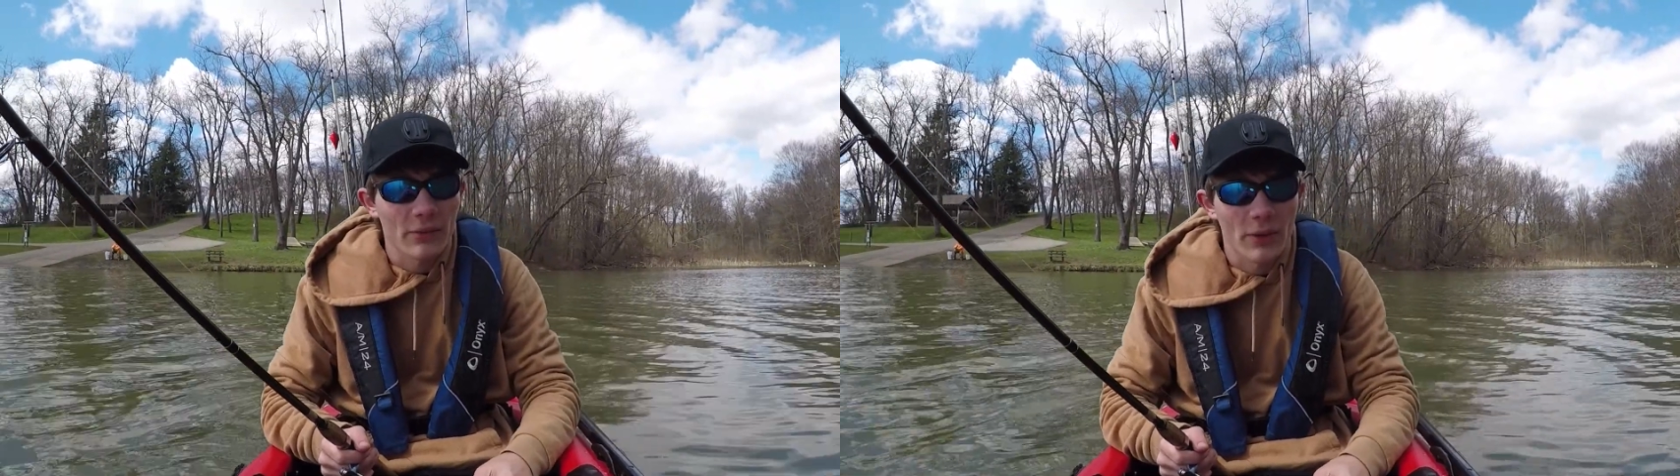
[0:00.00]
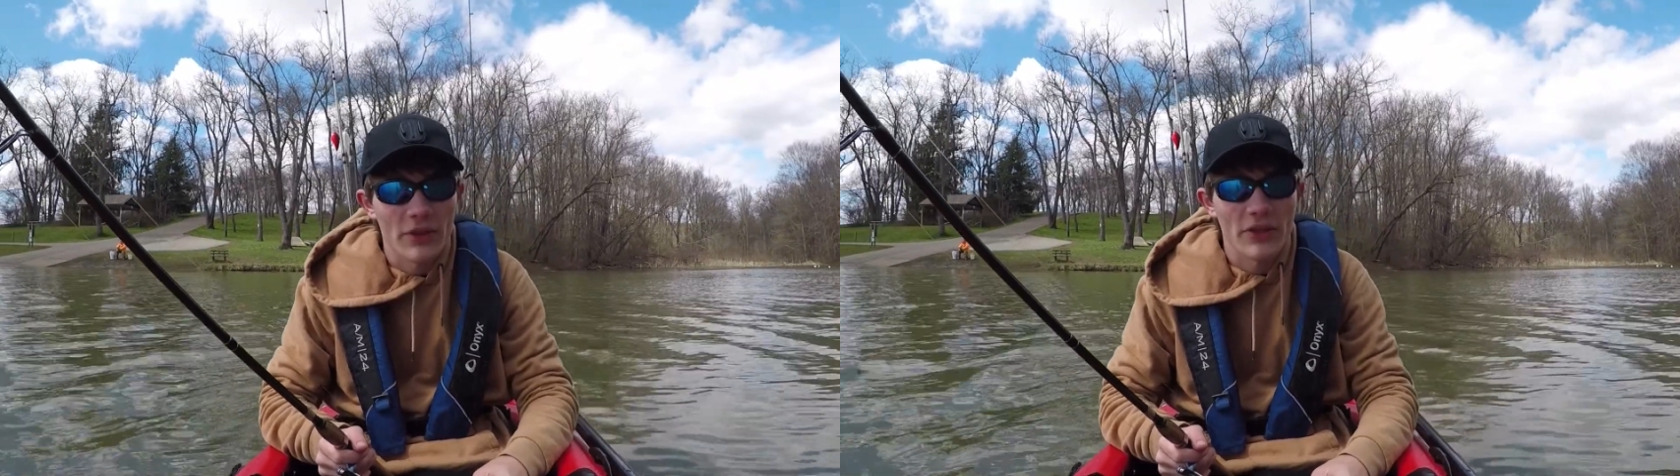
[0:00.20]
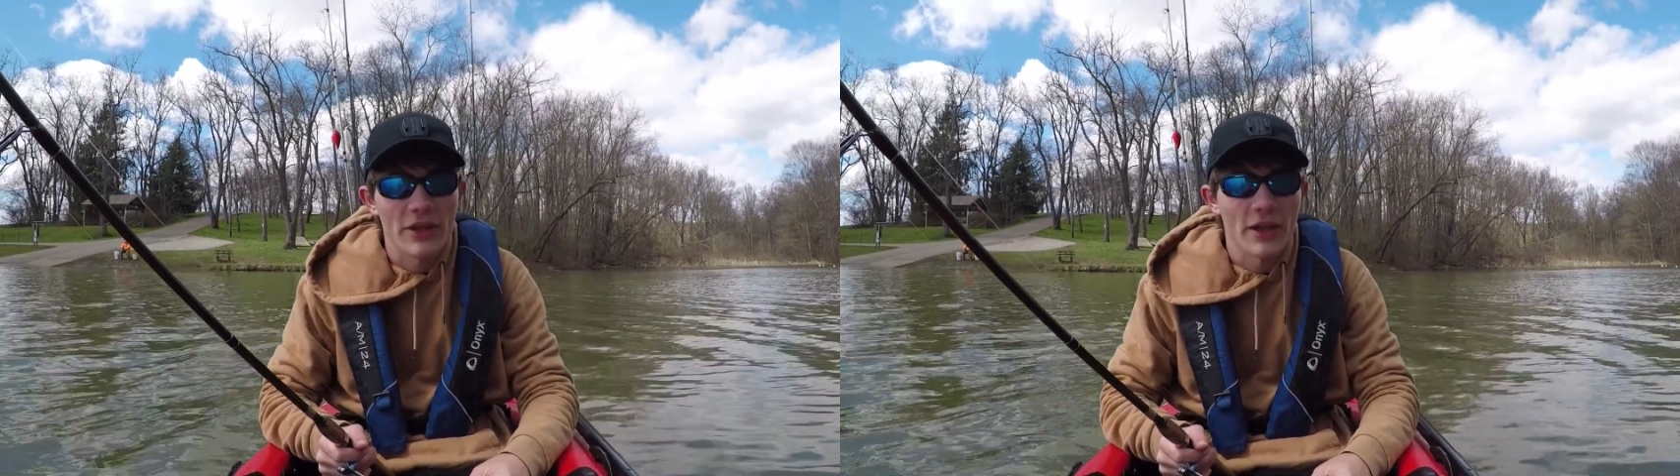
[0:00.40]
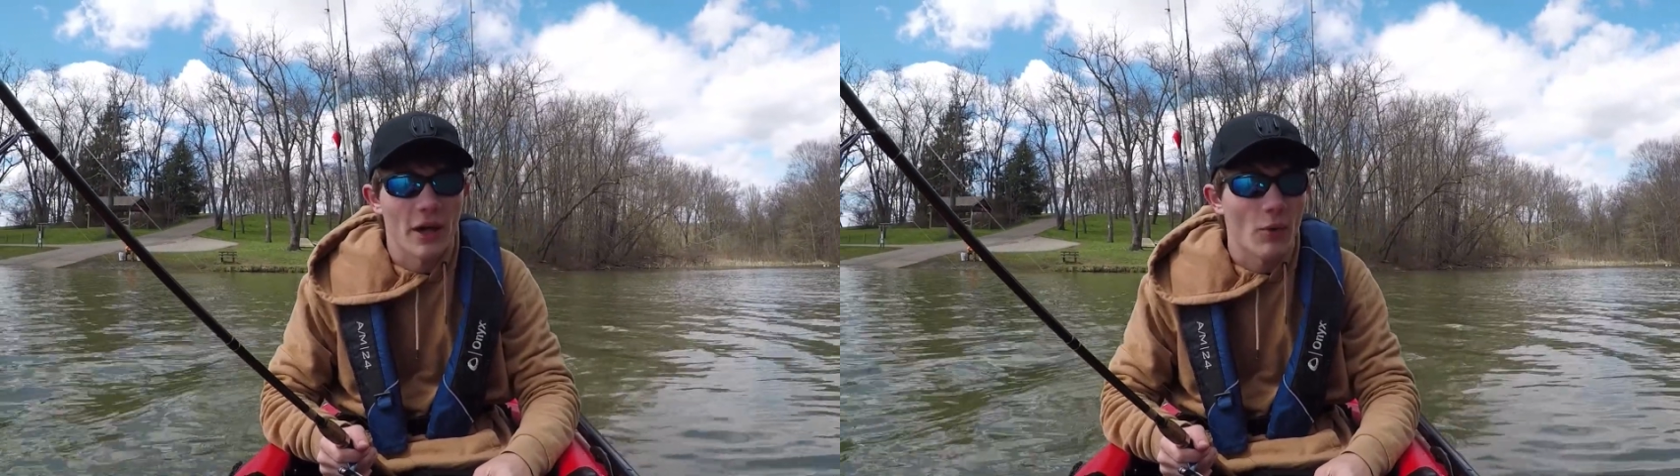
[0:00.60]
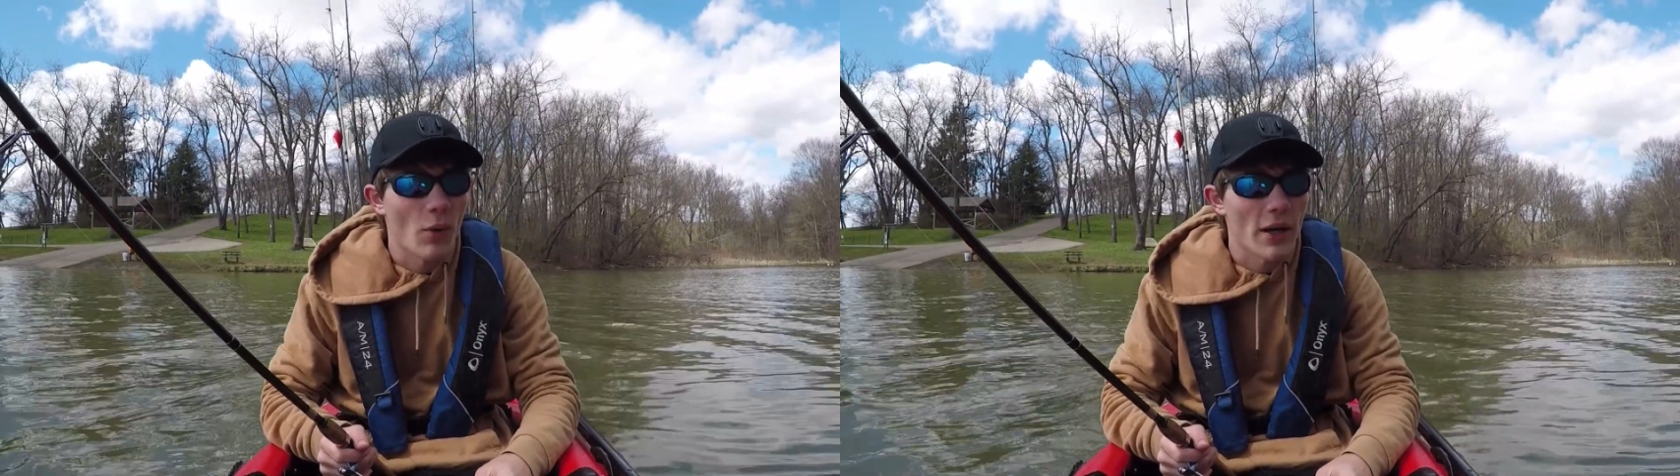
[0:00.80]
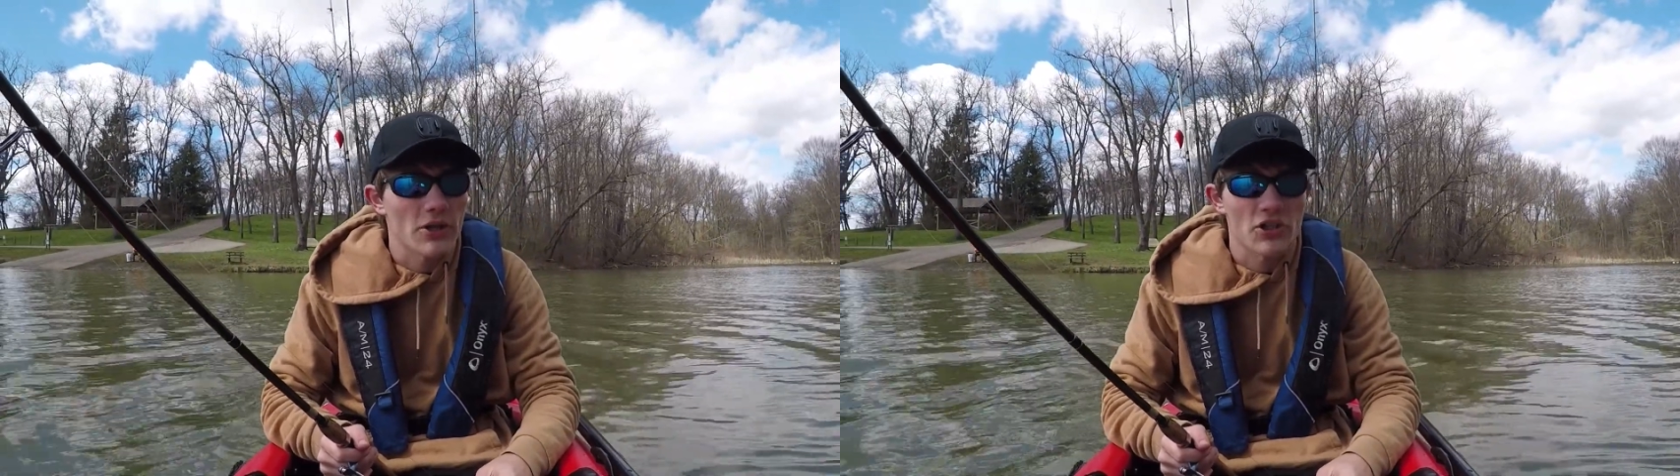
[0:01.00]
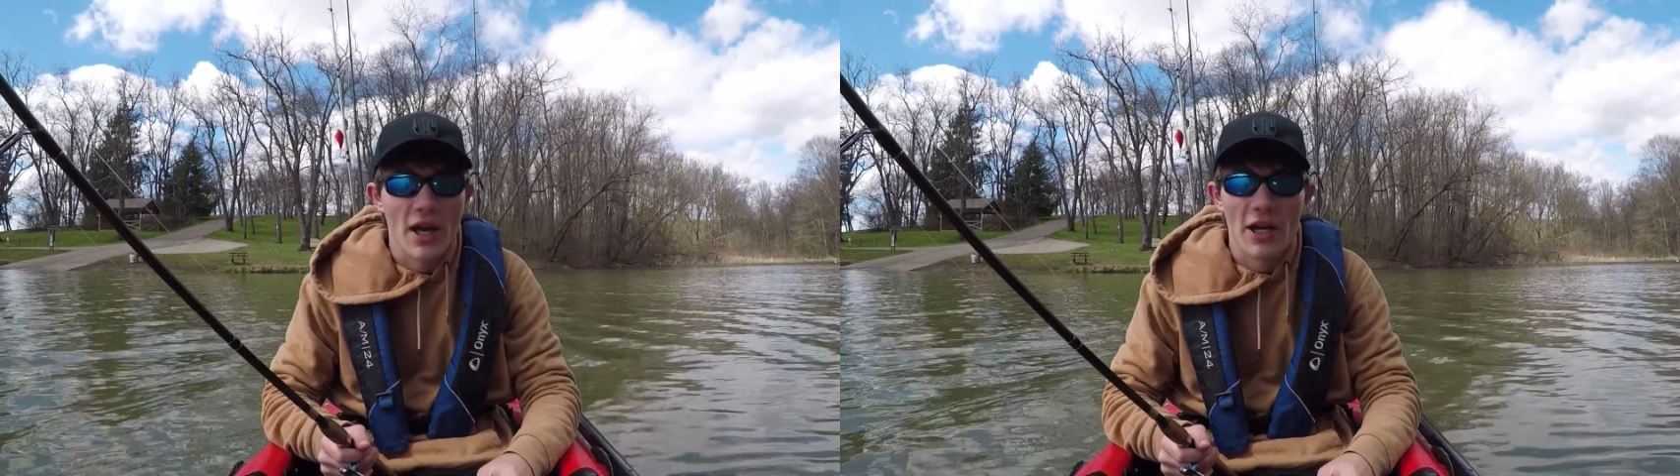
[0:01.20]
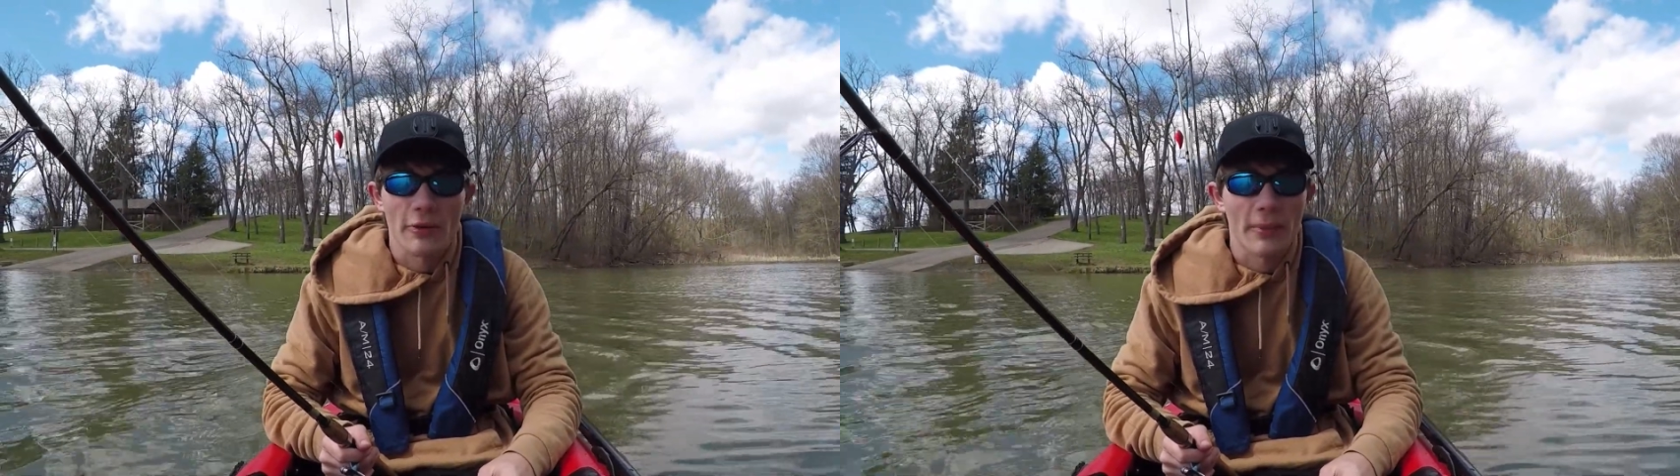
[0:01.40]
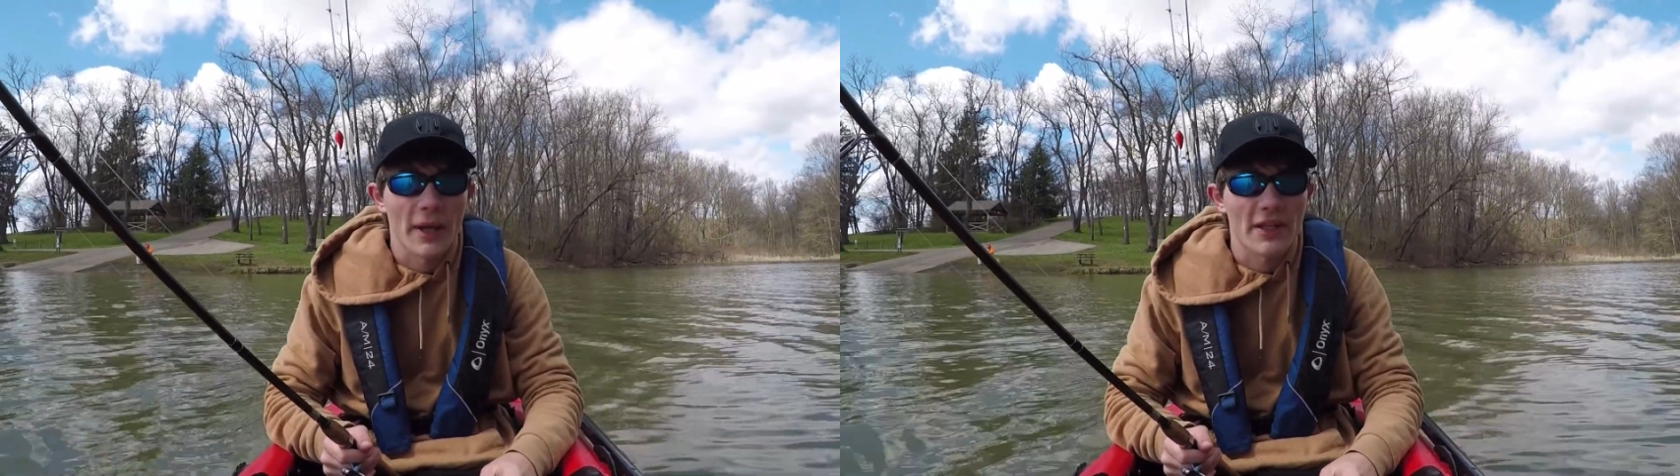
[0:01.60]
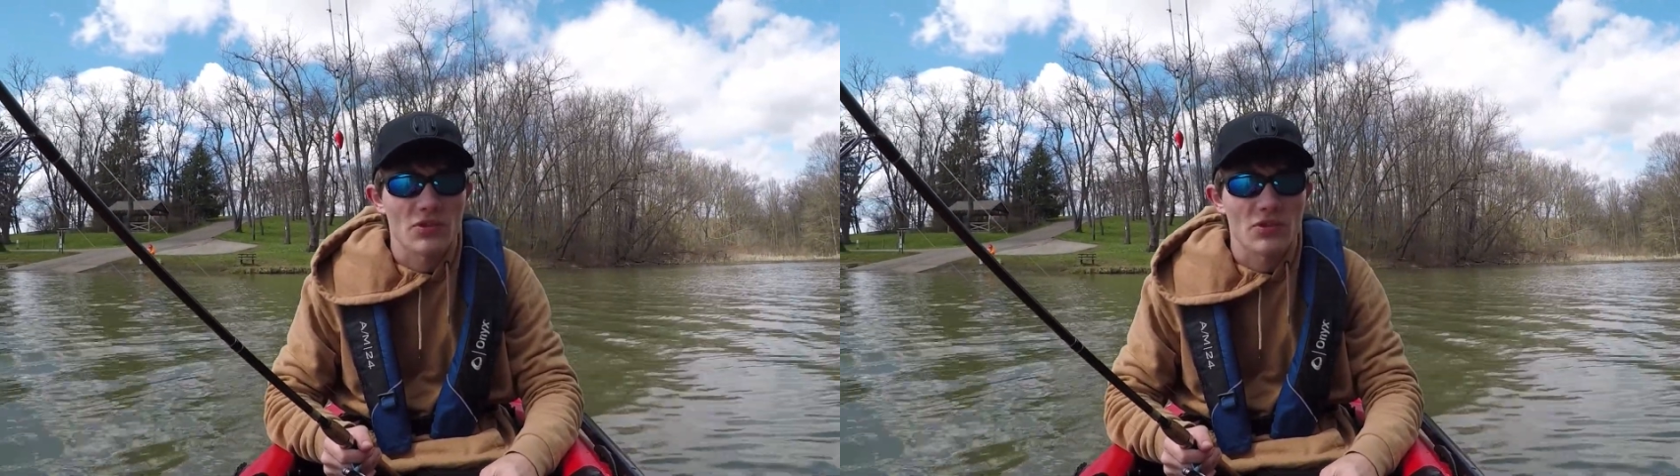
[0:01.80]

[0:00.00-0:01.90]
with the white chatterbait,